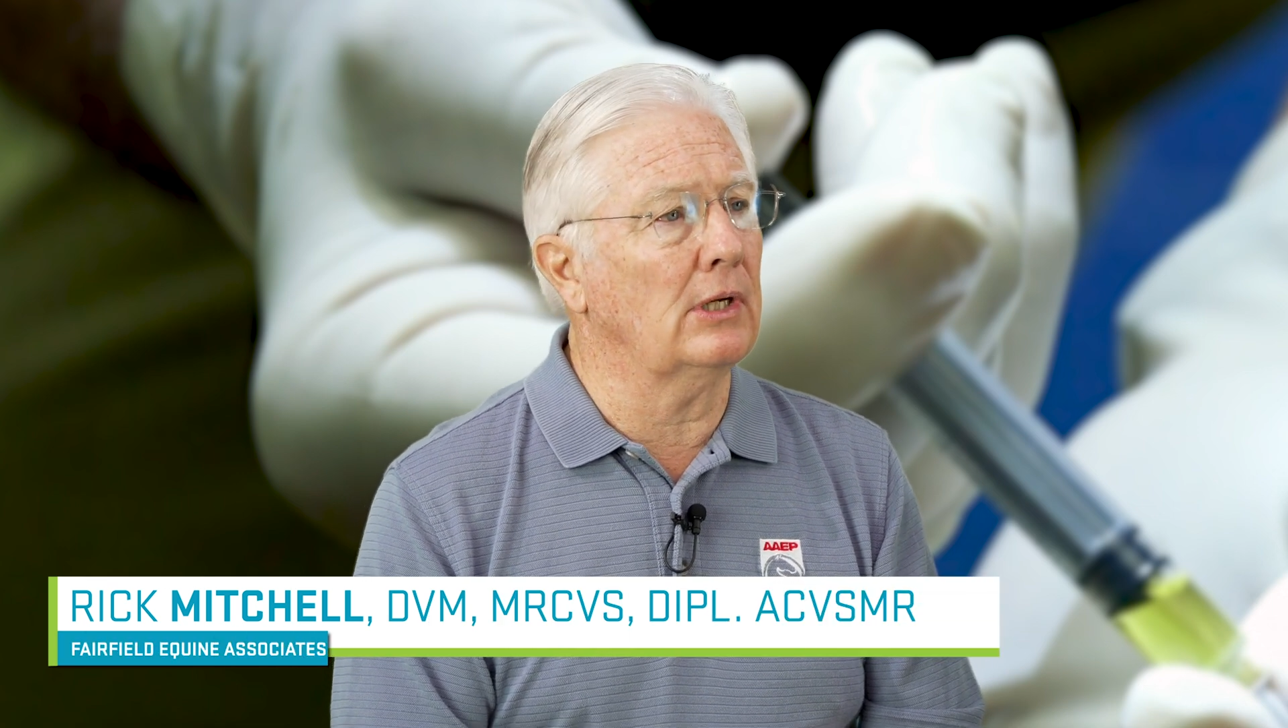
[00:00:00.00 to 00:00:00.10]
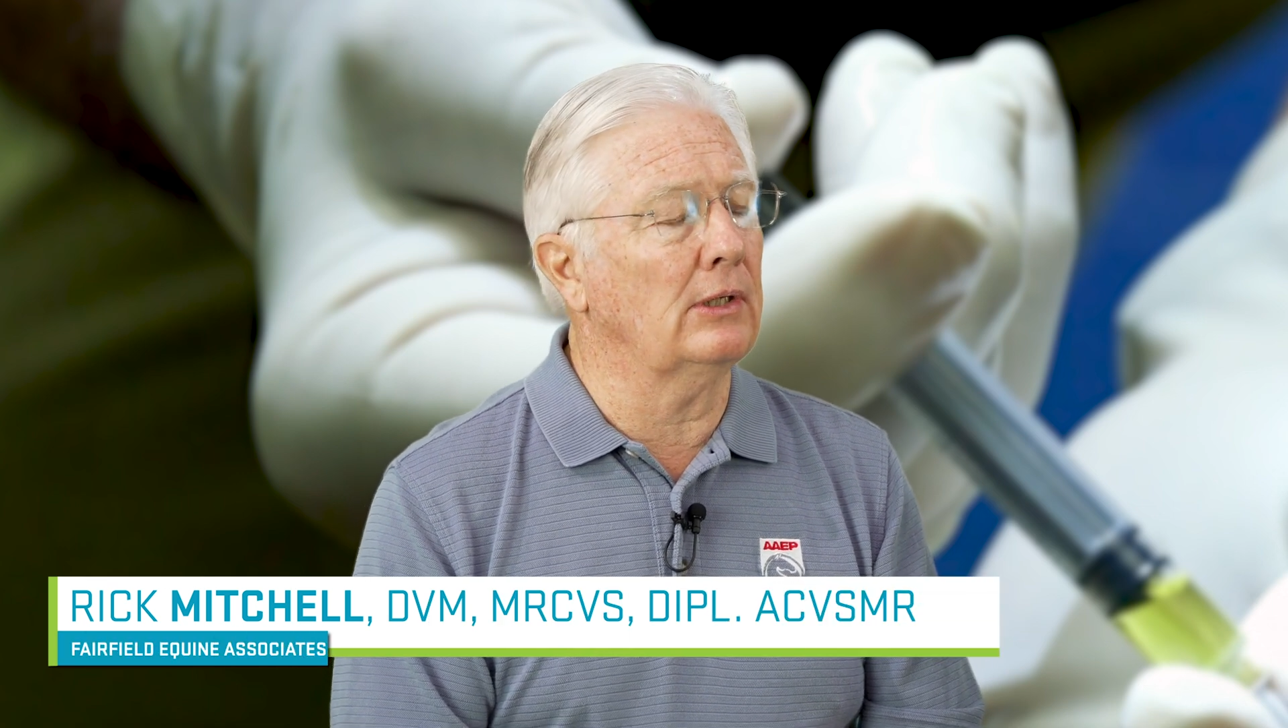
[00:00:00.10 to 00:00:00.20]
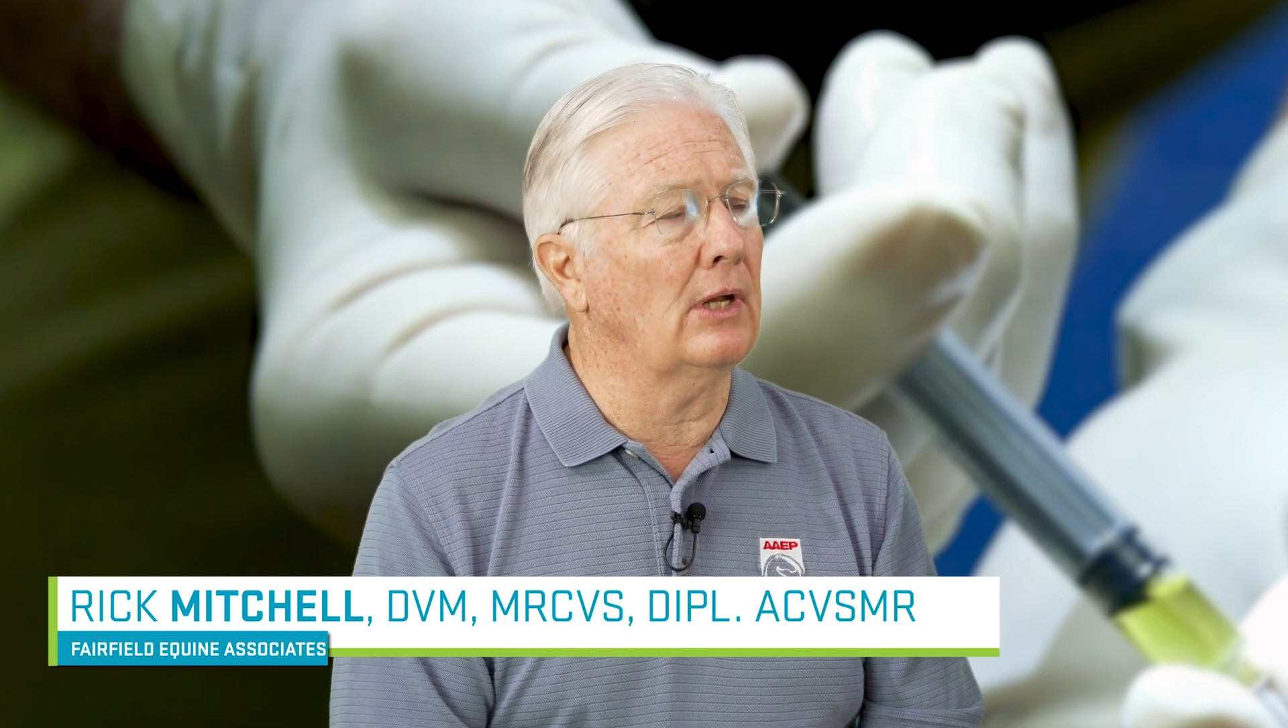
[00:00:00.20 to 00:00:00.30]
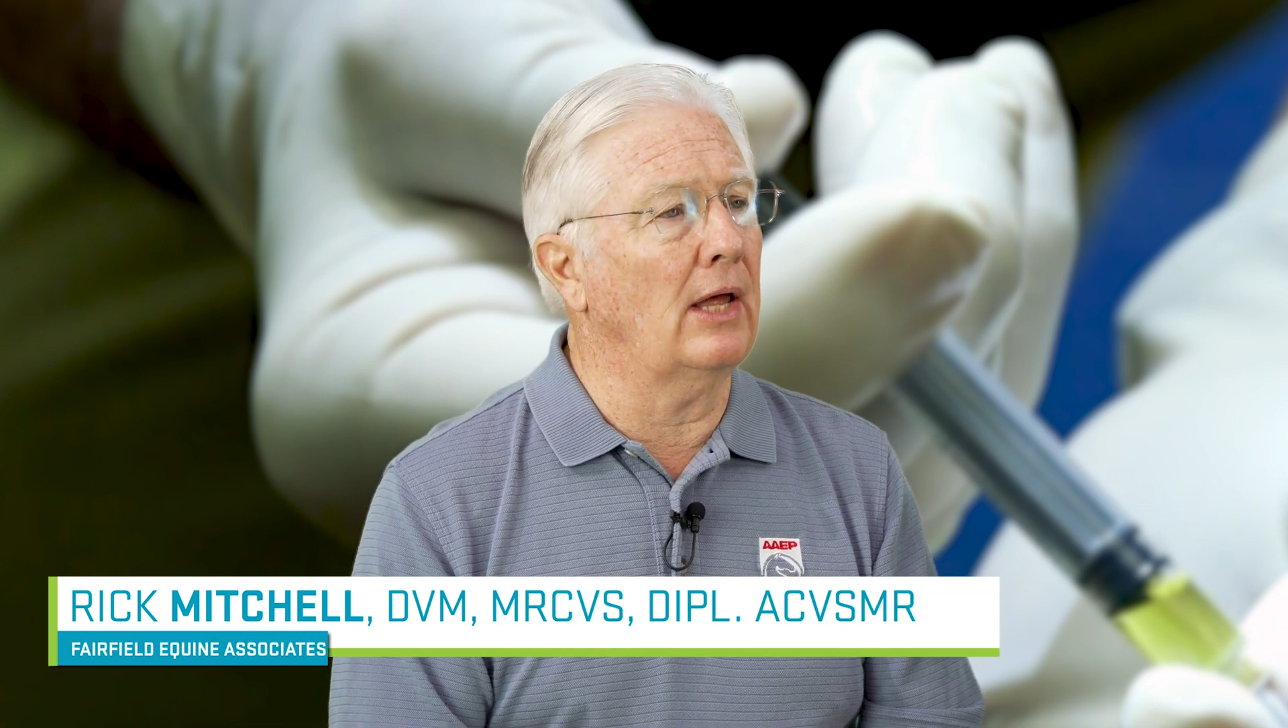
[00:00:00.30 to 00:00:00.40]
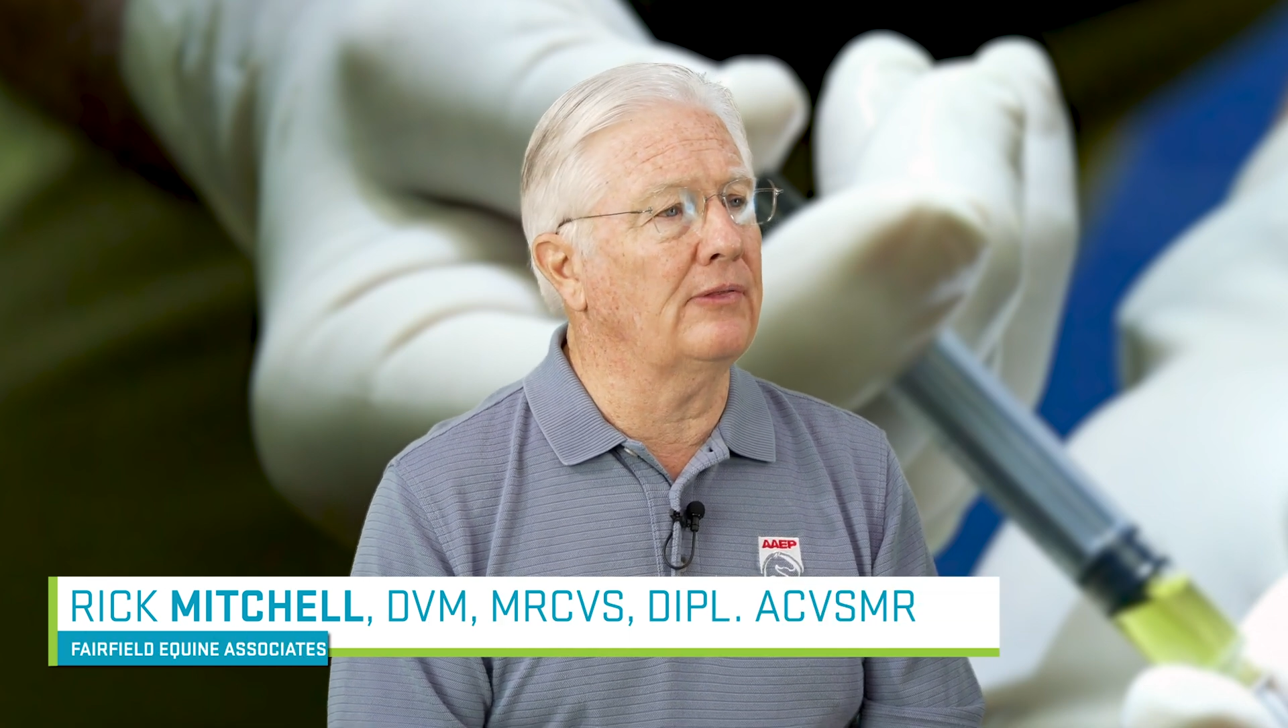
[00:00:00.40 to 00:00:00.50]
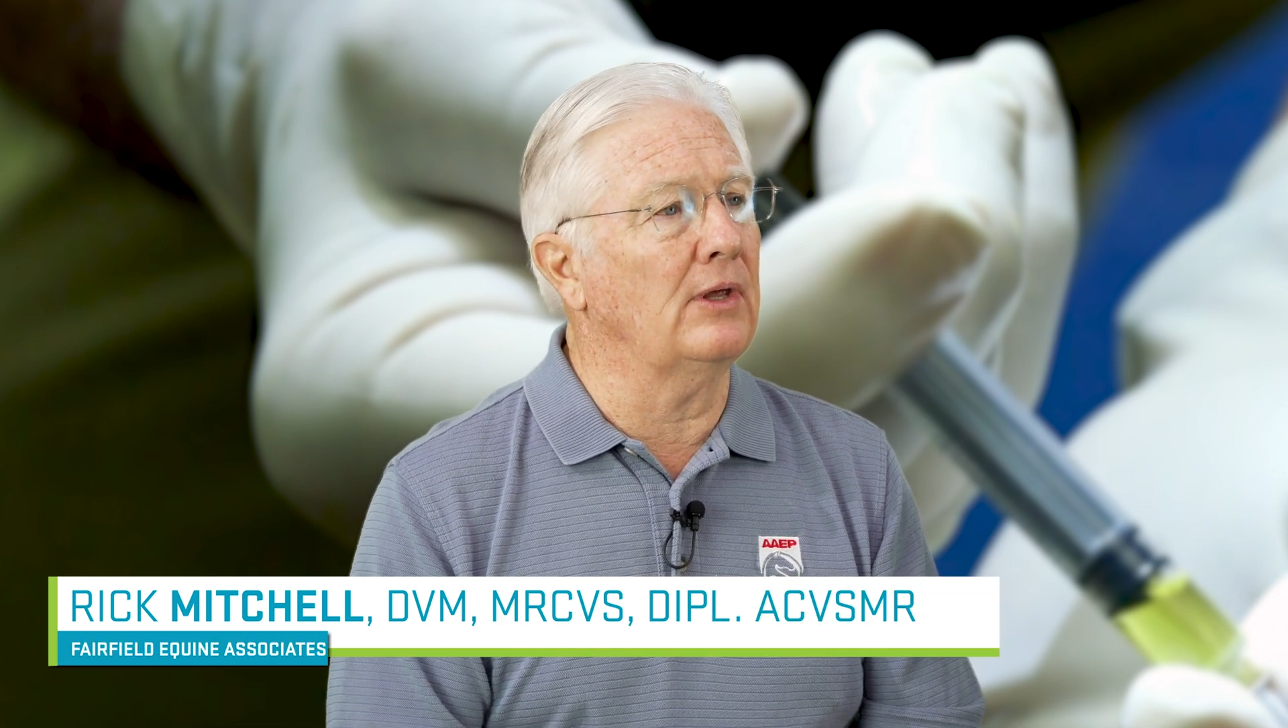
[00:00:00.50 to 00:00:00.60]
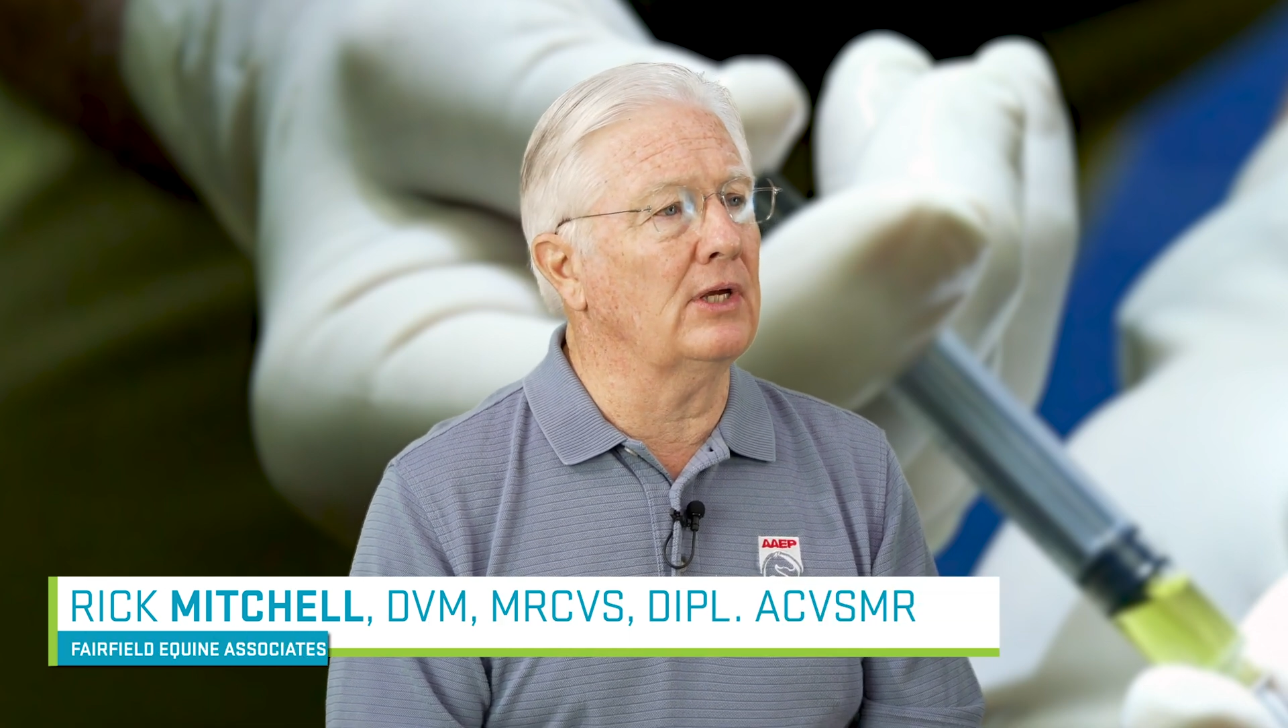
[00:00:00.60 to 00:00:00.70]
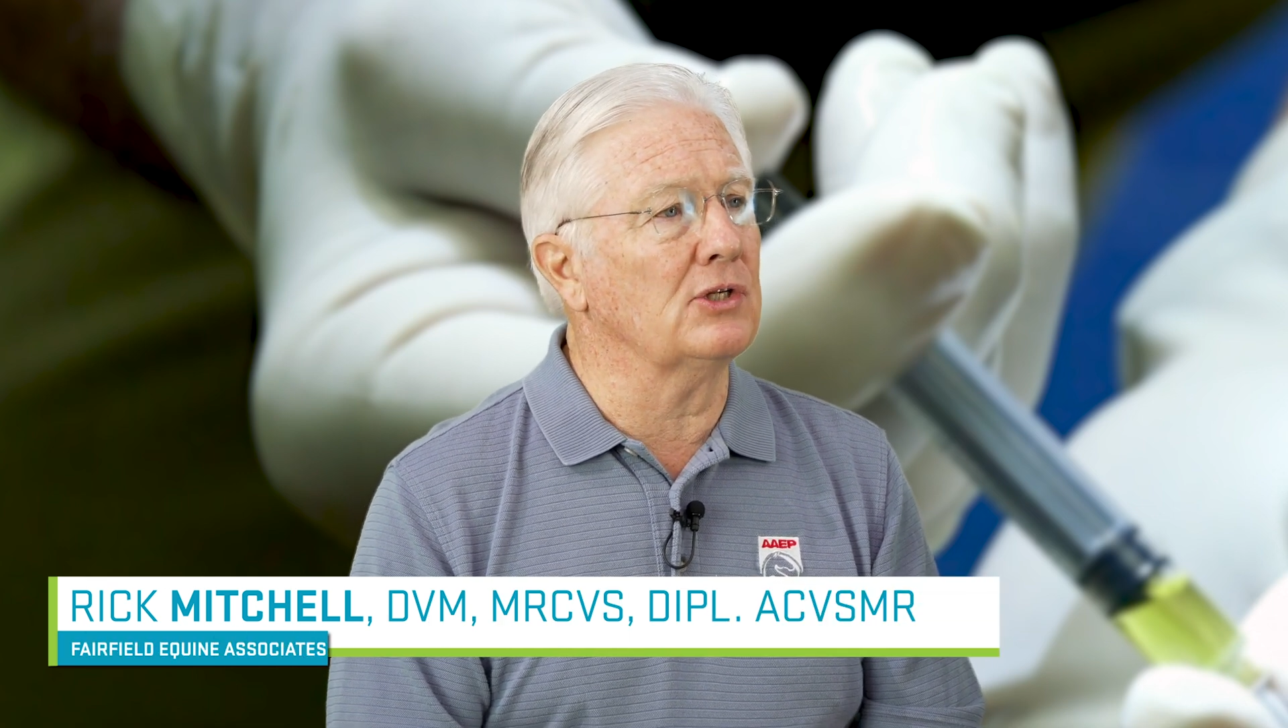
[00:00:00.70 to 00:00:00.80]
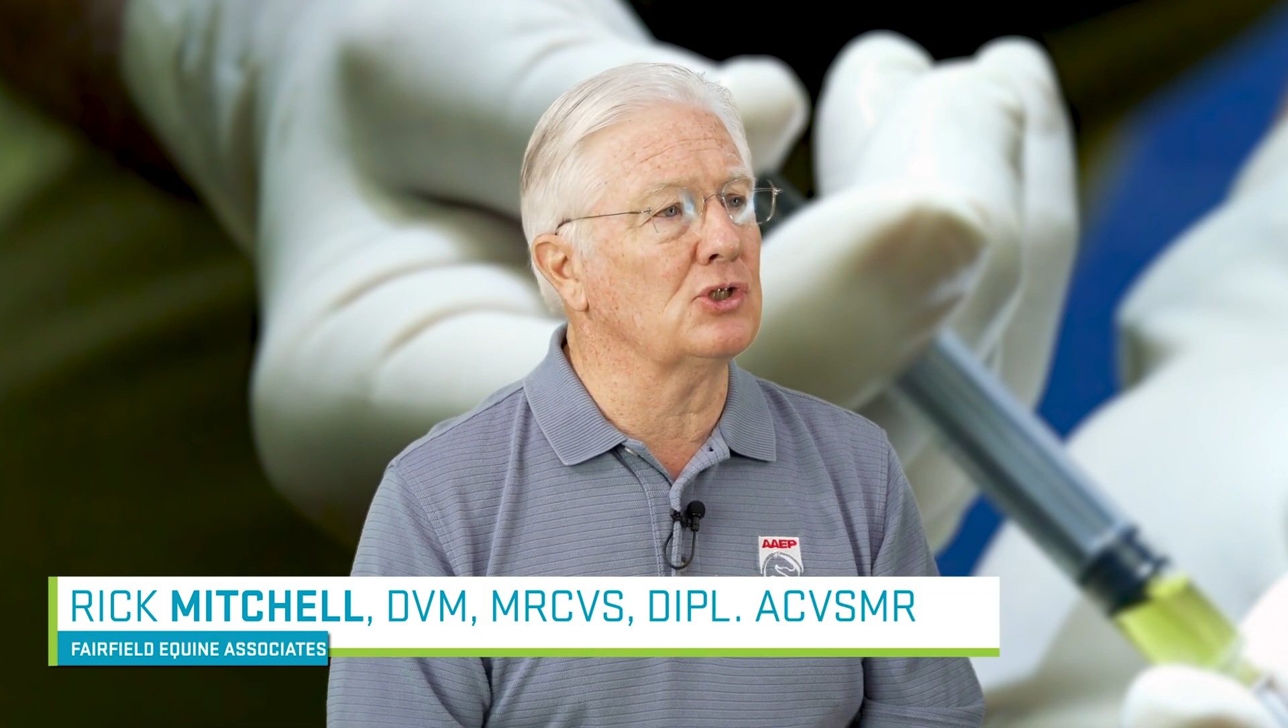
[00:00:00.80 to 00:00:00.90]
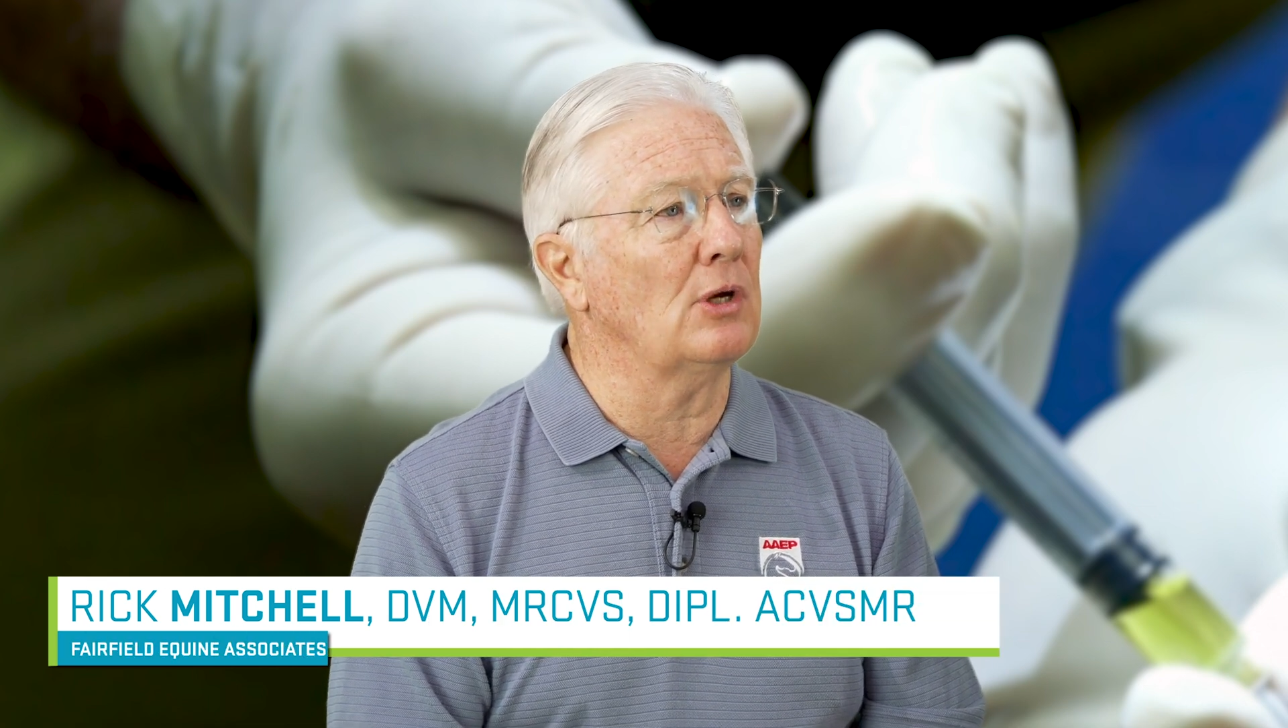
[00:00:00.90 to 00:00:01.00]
and I think it's